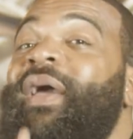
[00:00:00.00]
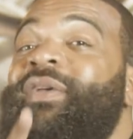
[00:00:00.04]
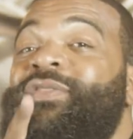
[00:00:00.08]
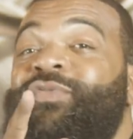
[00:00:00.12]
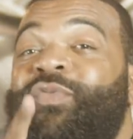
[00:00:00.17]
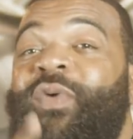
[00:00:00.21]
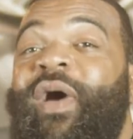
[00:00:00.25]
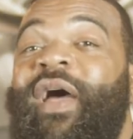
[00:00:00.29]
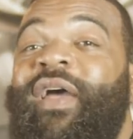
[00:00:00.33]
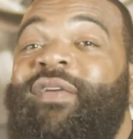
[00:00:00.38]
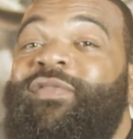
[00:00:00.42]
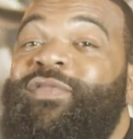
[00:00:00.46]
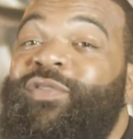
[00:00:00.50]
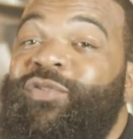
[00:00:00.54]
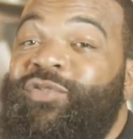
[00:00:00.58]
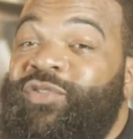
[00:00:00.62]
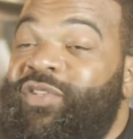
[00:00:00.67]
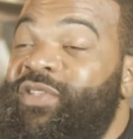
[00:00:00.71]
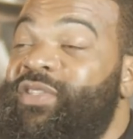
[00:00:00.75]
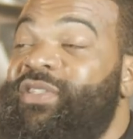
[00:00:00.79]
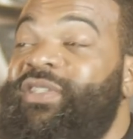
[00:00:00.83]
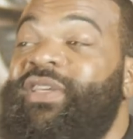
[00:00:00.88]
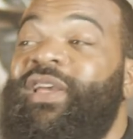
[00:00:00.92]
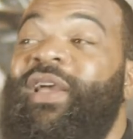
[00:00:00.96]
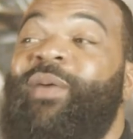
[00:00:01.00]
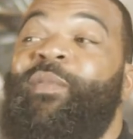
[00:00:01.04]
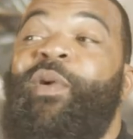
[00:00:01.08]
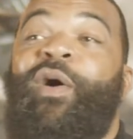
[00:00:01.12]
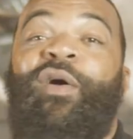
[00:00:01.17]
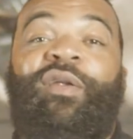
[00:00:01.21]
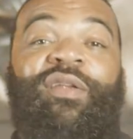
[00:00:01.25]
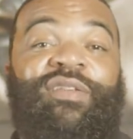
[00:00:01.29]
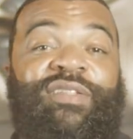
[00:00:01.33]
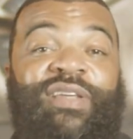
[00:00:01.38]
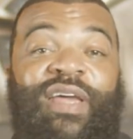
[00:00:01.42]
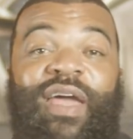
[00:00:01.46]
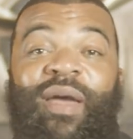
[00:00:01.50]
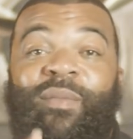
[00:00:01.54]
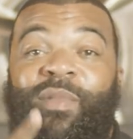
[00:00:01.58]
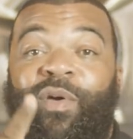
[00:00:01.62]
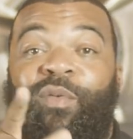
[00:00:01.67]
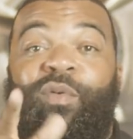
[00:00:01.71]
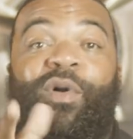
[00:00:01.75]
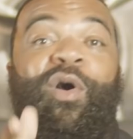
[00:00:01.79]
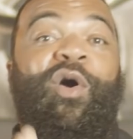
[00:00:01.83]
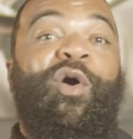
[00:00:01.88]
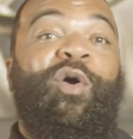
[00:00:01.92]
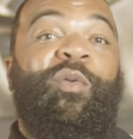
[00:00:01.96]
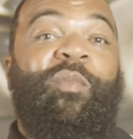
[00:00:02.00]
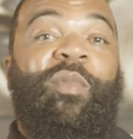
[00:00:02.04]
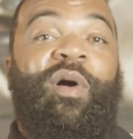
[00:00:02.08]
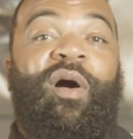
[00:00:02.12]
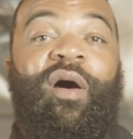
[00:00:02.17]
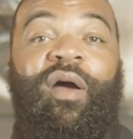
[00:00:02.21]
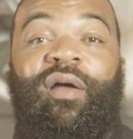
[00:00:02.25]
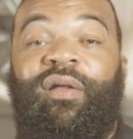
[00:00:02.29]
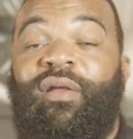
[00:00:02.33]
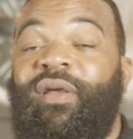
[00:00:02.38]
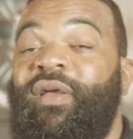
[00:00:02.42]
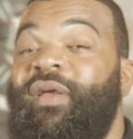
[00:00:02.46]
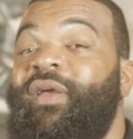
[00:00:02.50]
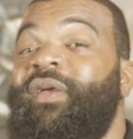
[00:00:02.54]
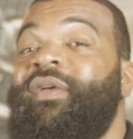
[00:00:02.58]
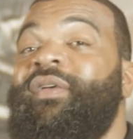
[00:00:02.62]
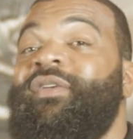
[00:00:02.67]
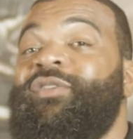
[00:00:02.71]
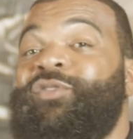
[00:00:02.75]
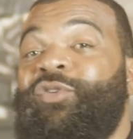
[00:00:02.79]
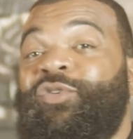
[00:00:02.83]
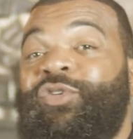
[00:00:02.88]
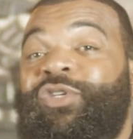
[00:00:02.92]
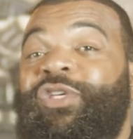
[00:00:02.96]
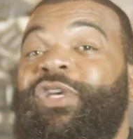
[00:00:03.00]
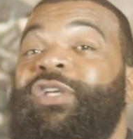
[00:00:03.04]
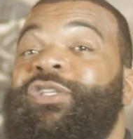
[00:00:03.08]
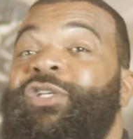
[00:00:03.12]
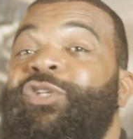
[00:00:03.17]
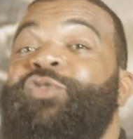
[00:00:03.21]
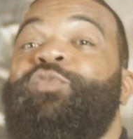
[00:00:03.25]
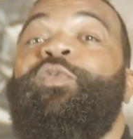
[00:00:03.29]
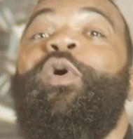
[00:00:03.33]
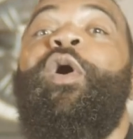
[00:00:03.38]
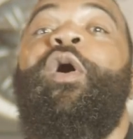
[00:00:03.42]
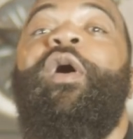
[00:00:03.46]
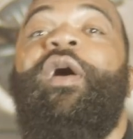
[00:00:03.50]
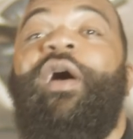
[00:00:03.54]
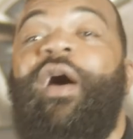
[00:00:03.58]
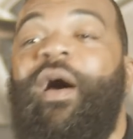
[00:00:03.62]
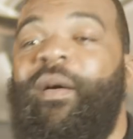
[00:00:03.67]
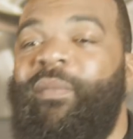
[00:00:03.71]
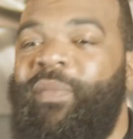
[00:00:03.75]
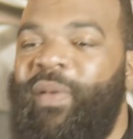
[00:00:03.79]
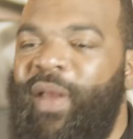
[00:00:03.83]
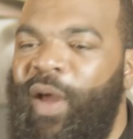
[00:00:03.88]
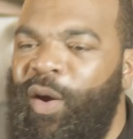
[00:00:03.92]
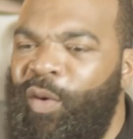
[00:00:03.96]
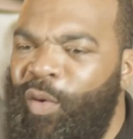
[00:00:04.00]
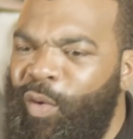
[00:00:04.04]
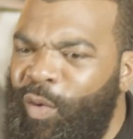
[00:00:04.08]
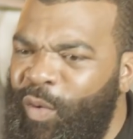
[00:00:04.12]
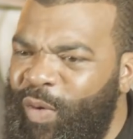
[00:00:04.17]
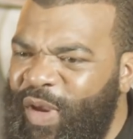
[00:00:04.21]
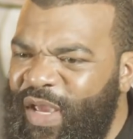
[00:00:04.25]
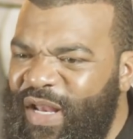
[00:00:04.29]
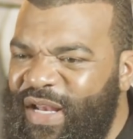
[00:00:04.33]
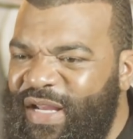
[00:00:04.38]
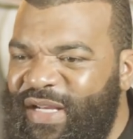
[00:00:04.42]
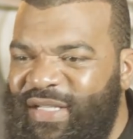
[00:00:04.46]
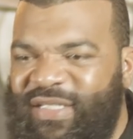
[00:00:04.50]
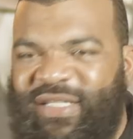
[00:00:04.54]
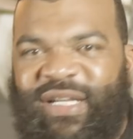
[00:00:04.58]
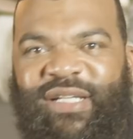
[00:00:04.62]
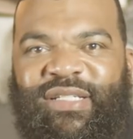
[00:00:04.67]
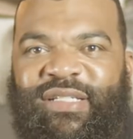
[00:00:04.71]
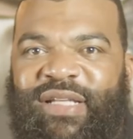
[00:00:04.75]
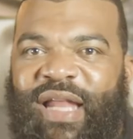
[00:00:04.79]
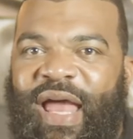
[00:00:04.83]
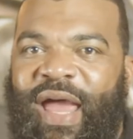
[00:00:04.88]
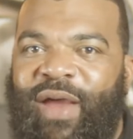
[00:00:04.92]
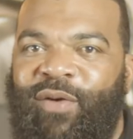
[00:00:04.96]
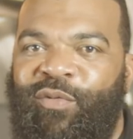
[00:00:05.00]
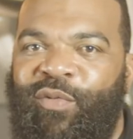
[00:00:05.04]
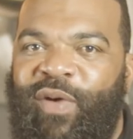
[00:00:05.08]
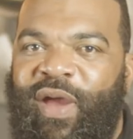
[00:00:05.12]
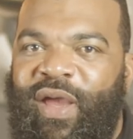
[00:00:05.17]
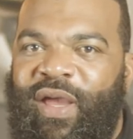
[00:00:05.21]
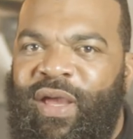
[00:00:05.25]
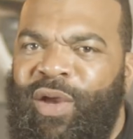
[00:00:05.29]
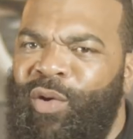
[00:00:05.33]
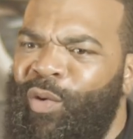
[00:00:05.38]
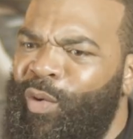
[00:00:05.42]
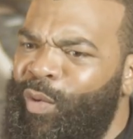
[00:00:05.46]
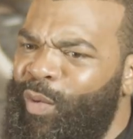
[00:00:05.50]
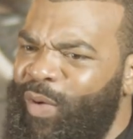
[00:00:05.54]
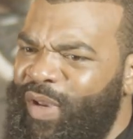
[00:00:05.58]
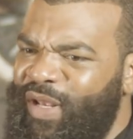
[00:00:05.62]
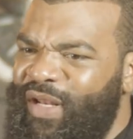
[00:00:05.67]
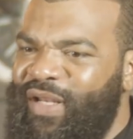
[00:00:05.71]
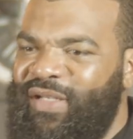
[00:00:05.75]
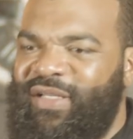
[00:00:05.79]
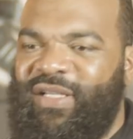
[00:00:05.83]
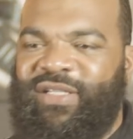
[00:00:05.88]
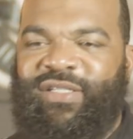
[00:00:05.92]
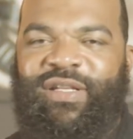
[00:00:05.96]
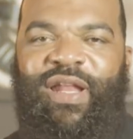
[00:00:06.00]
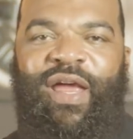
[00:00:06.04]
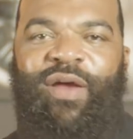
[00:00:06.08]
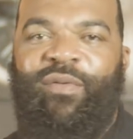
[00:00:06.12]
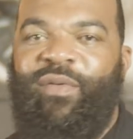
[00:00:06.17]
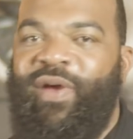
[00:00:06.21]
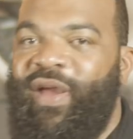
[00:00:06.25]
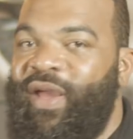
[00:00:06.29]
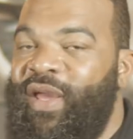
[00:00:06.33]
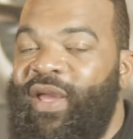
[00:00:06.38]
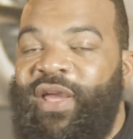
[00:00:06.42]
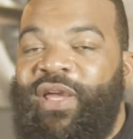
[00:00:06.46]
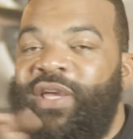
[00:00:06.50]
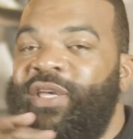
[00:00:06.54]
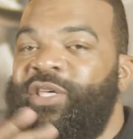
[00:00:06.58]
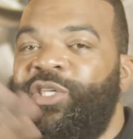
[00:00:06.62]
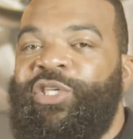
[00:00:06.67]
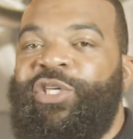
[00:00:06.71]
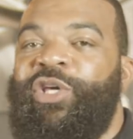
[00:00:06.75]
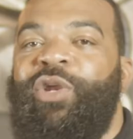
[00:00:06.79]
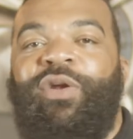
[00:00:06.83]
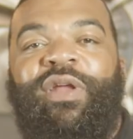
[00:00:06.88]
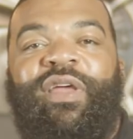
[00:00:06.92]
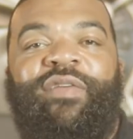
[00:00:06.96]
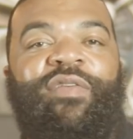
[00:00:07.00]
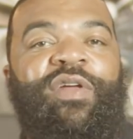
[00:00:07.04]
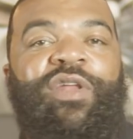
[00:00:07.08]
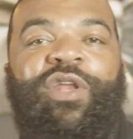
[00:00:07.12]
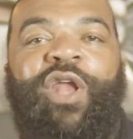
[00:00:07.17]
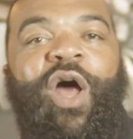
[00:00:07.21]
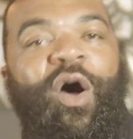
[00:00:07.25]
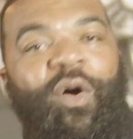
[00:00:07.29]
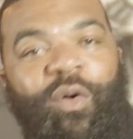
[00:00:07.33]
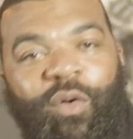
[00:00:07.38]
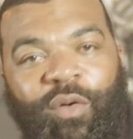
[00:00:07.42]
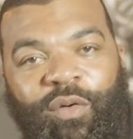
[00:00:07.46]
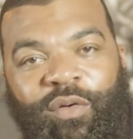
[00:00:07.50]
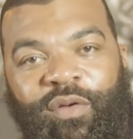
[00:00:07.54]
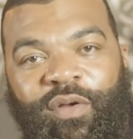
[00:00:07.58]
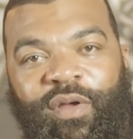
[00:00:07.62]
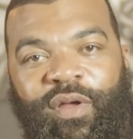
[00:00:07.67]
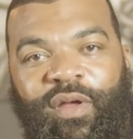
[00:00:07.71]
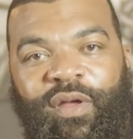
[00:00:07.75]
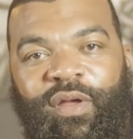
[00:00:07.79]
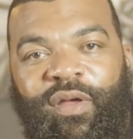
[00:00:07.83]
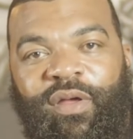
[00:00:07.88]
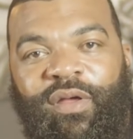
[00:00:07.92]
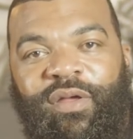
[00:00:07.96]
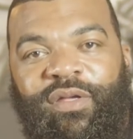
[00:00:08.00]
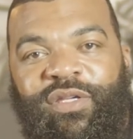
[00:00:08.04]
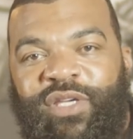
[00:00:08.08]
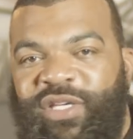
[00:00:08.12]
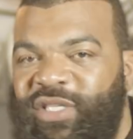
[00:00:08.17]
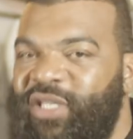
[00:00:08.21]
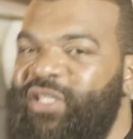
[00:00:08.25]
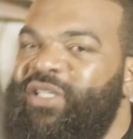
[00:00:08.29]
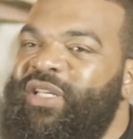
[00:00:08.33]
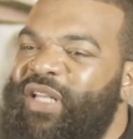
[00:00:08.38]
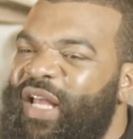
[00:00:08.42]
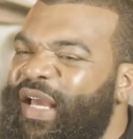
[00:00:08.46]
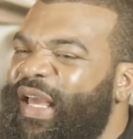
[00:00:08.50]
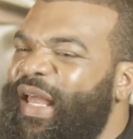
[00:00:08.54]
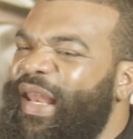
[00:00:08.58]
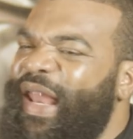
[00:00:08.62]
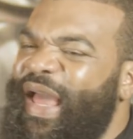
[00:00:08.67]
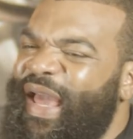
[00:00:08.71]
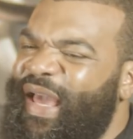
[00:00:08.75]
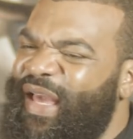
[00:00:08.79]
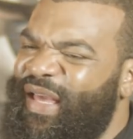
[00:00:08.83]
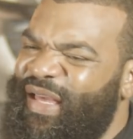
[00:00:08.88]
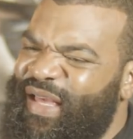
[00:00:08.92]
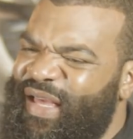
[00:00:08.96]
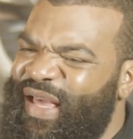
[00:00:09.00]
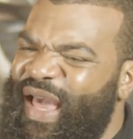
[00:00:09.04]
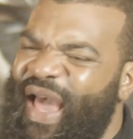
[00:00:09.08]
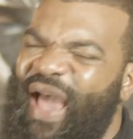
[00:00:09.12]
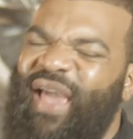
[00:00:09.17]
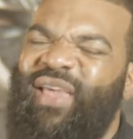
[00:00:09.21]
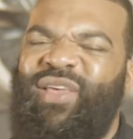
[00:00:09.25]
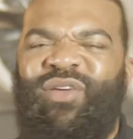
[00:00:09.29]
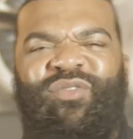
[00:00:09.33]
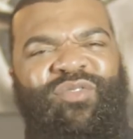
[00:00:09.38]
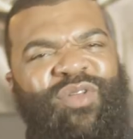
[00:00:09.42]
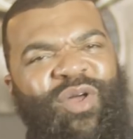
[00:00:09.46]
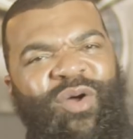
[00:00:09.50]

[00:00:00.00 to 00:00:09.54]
ex-wife used to see him all the time at Walmart. So she'd just walk up and be like, oh, he look just like Ray. Oh, he look just like Ray. She don't even know. She just looking like, how you